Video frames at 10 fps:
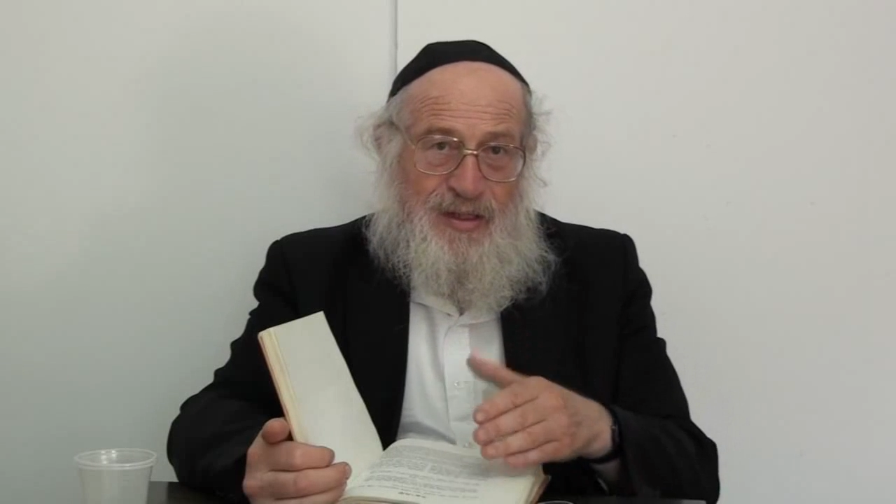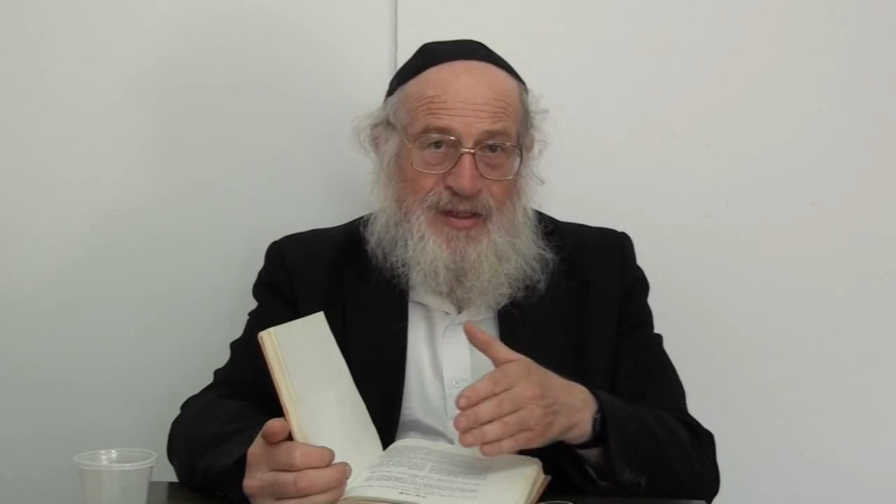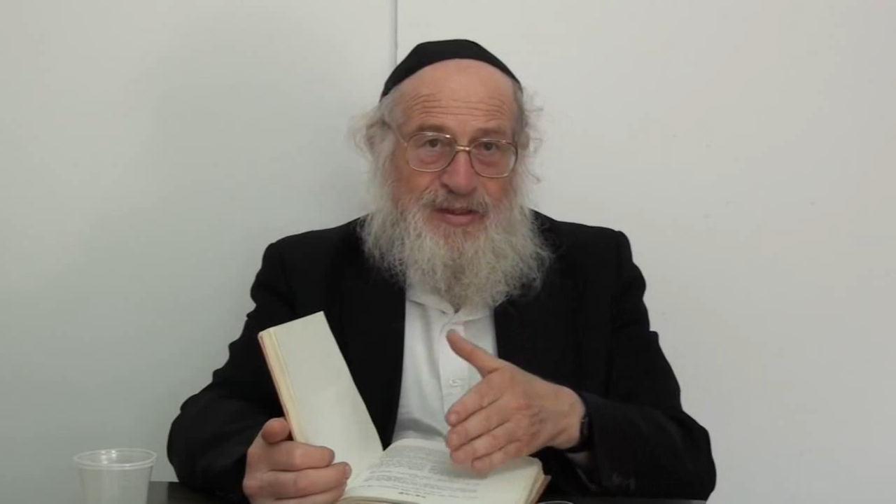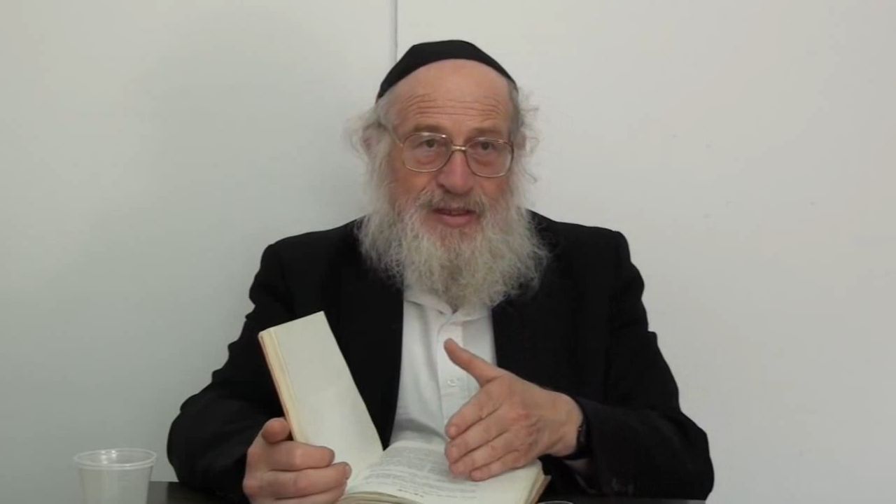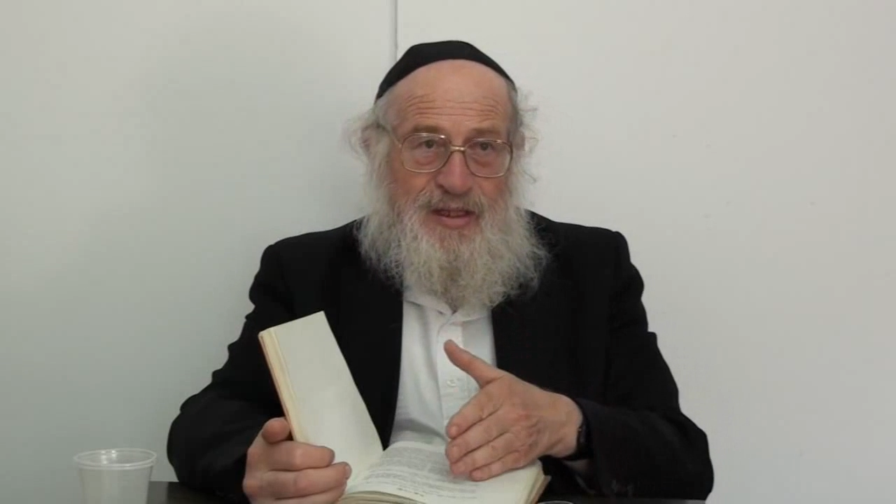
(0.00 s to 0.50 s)

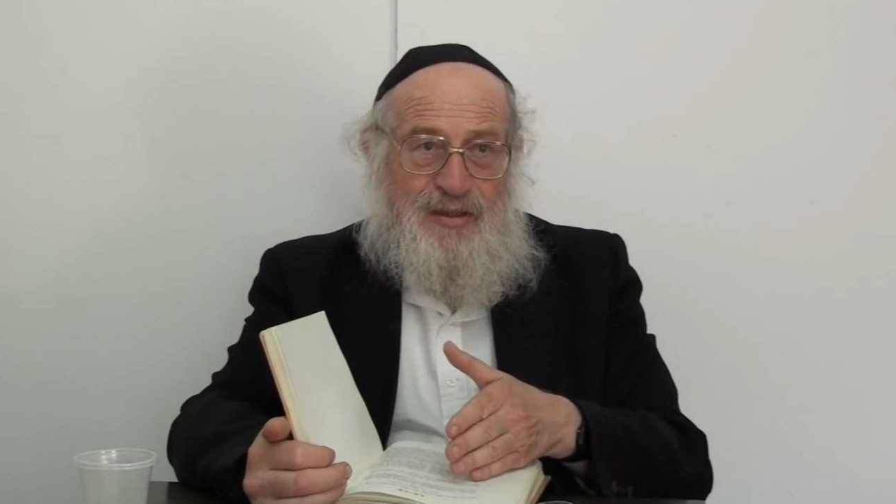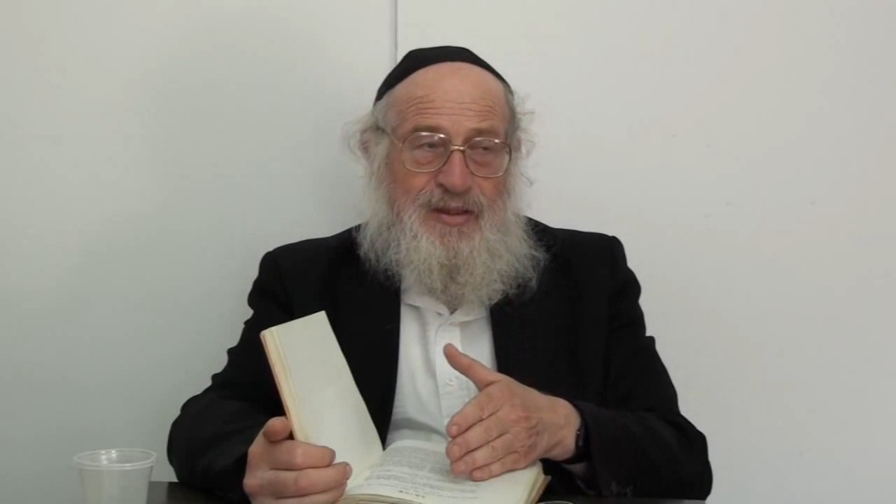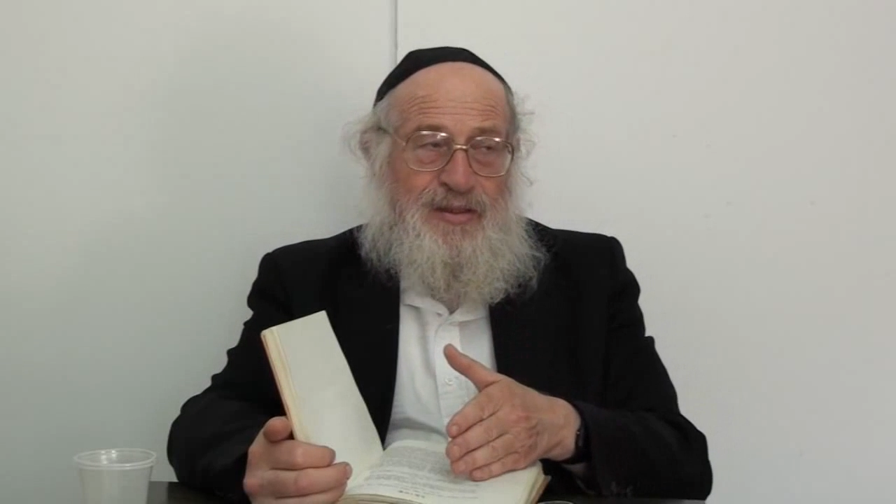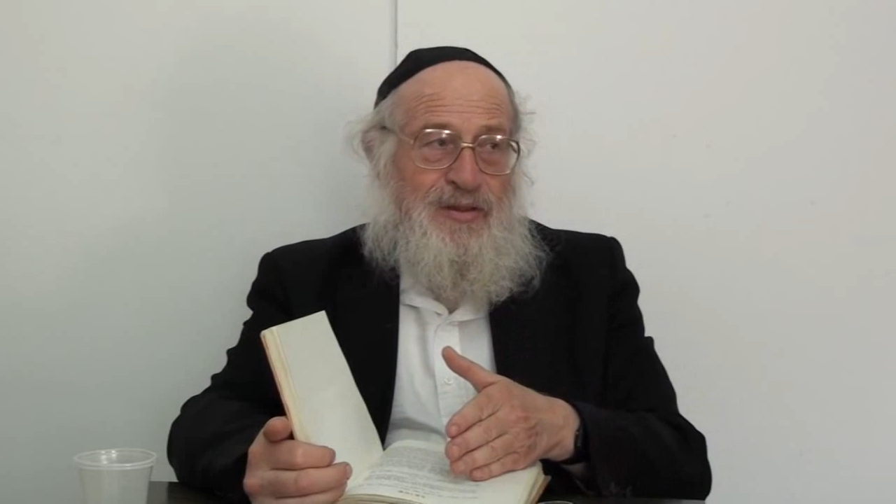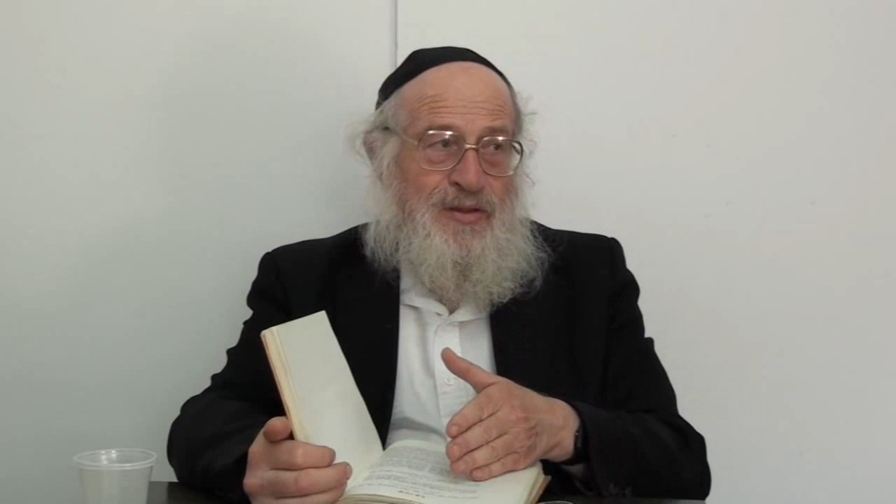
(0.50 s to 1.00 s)
Here
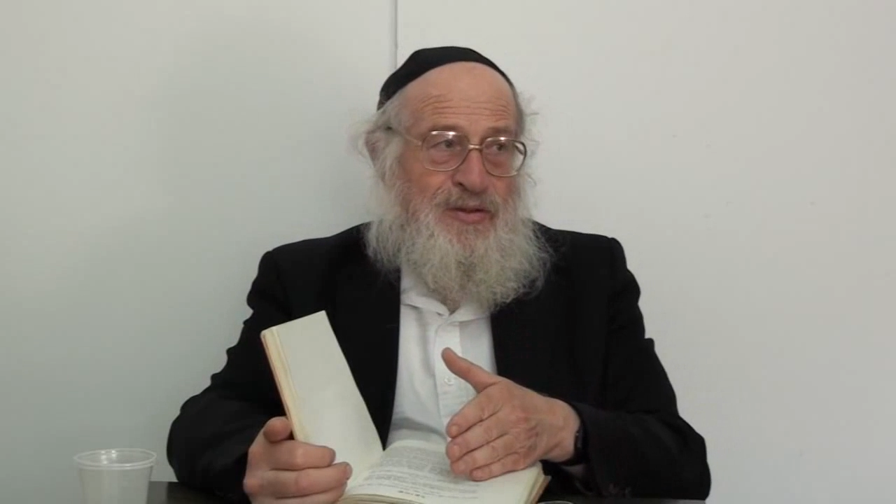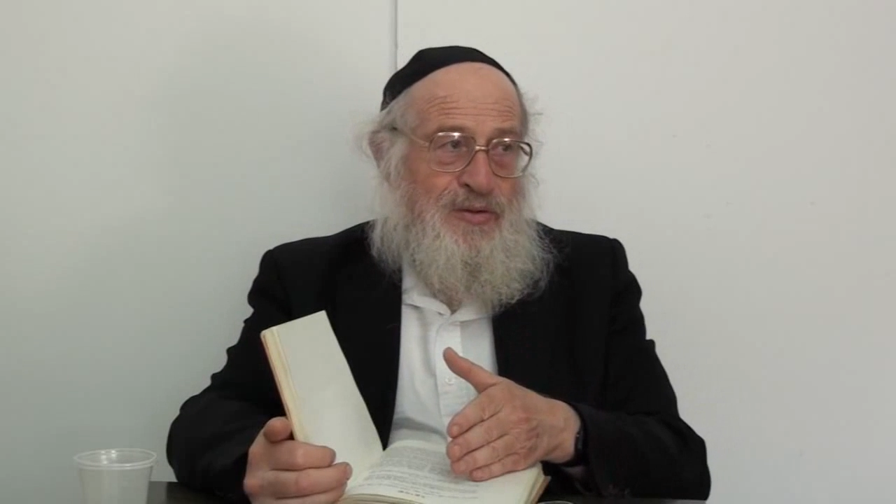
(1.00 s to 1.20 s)
started the